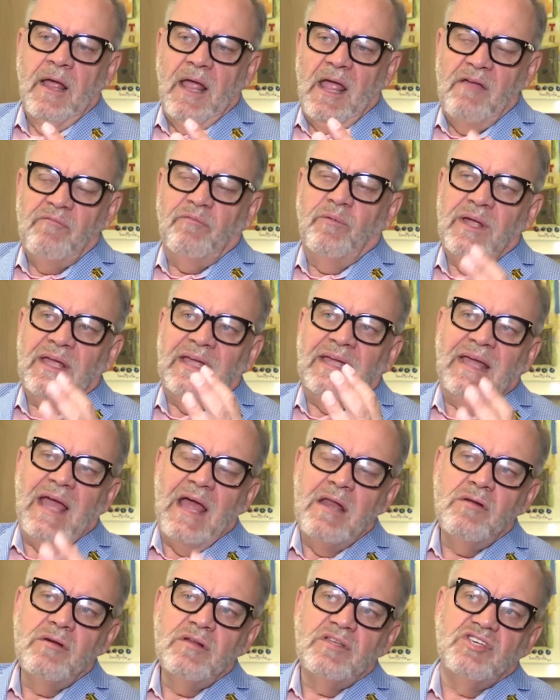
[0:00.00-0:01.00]
if we
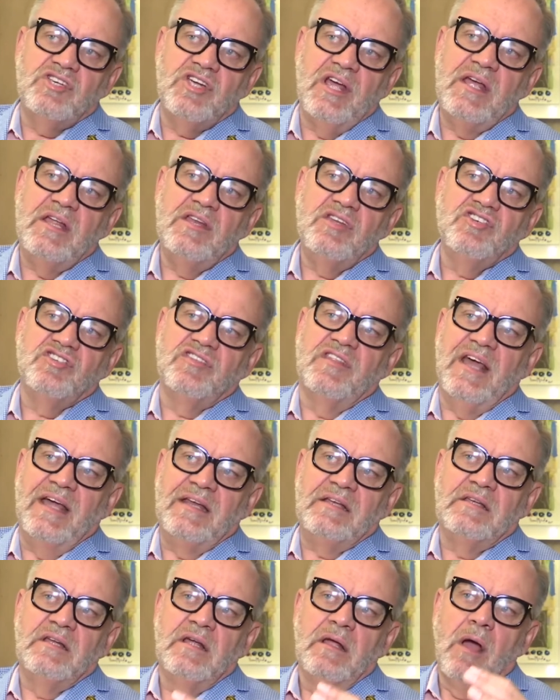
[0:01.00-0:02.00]
cannot change
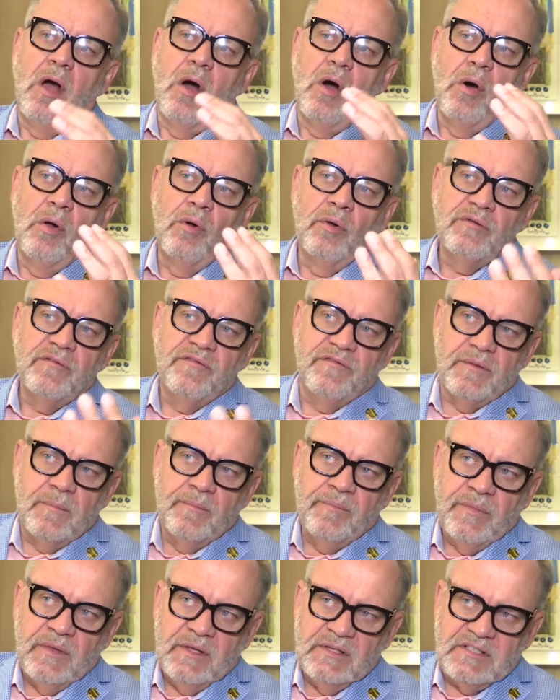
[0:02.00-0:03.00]
that whole
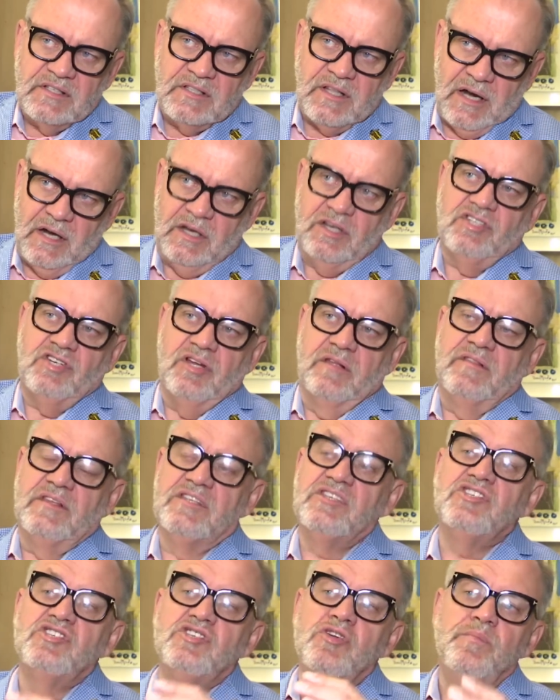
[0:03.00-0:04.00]
structure, the
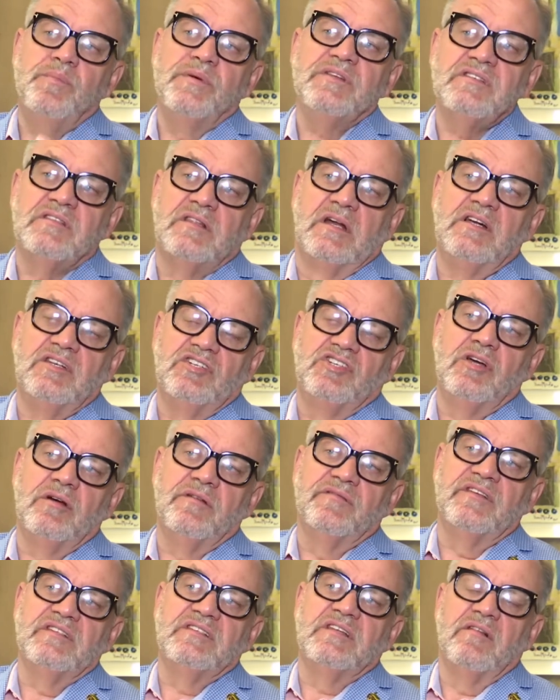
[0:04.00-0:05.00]
superstructure
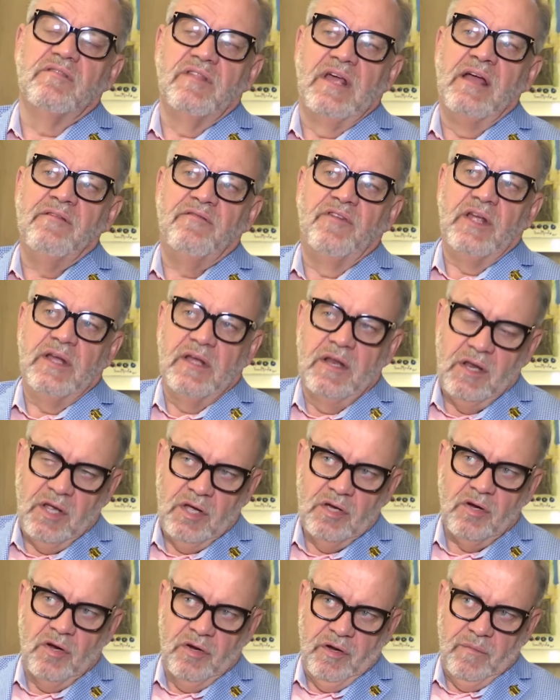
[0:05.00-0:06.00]
of the South African
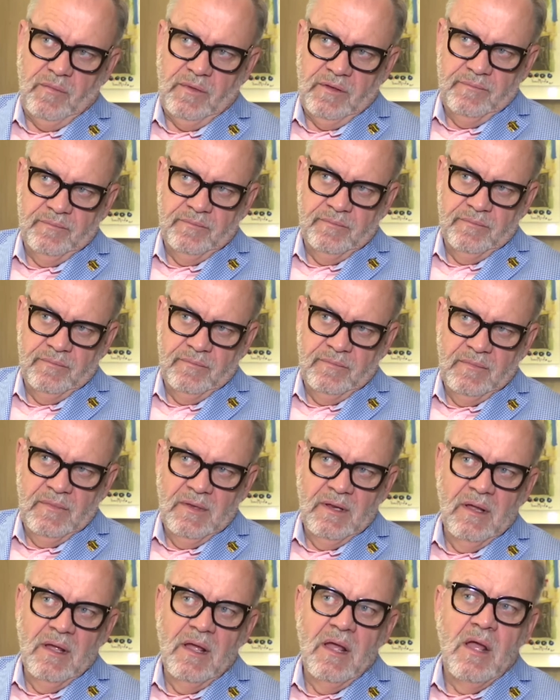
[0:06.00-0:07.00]
economy,
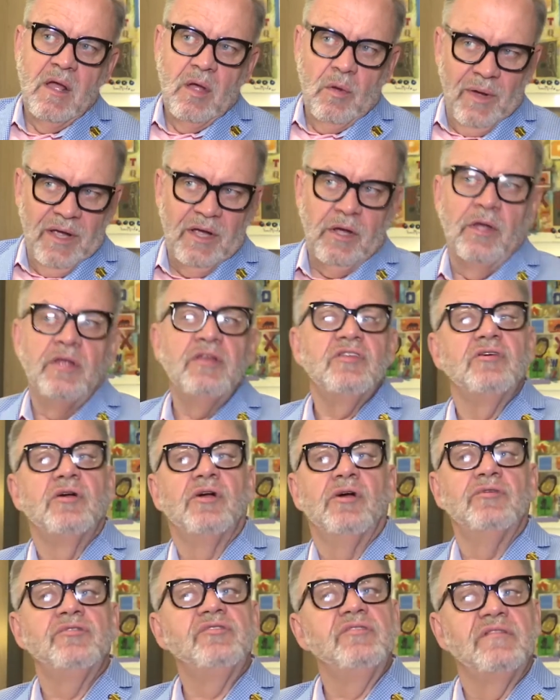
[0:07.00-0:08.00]
we're going to
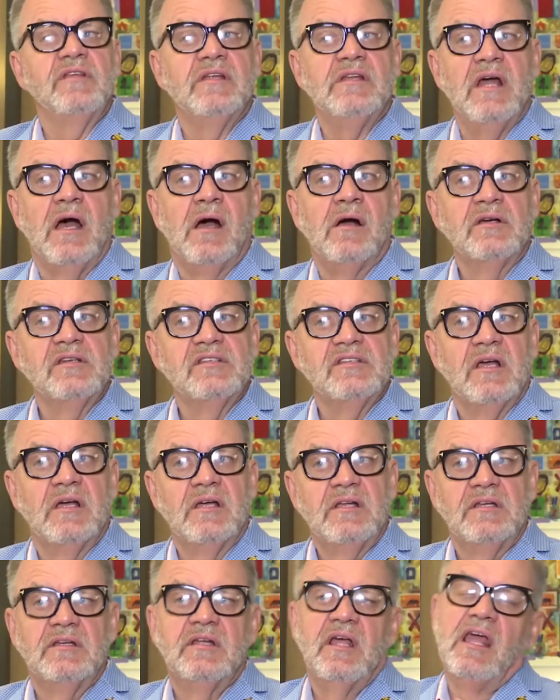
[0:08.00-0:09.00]
go to the dark side.
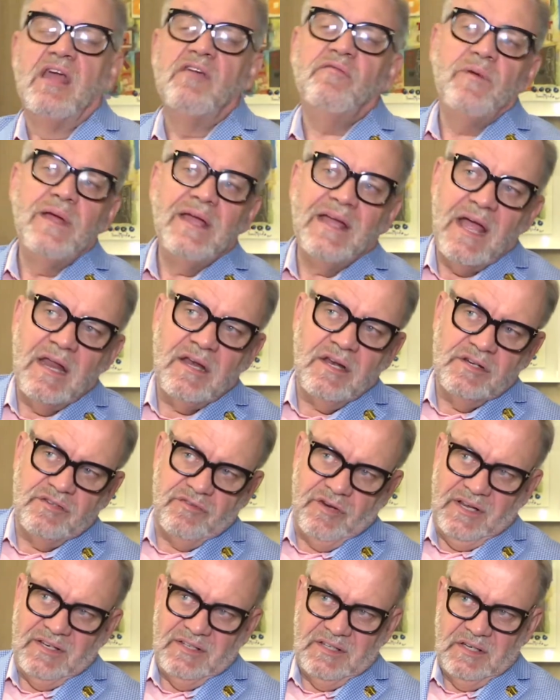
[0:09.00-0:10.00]
If we can
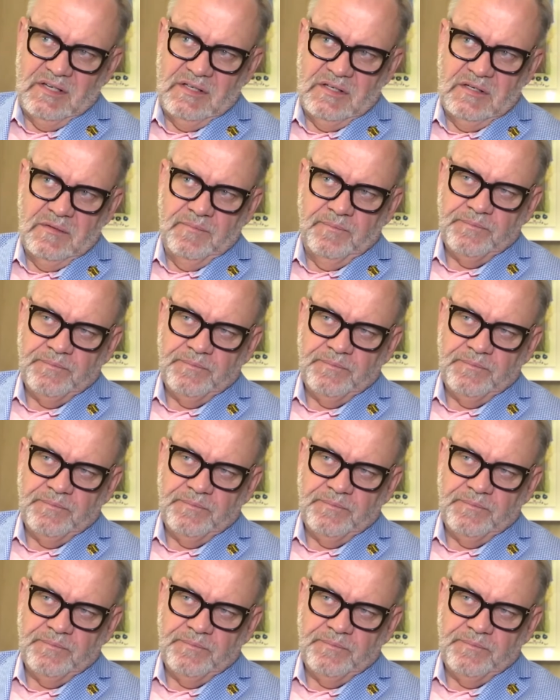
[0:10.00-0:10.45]
address it,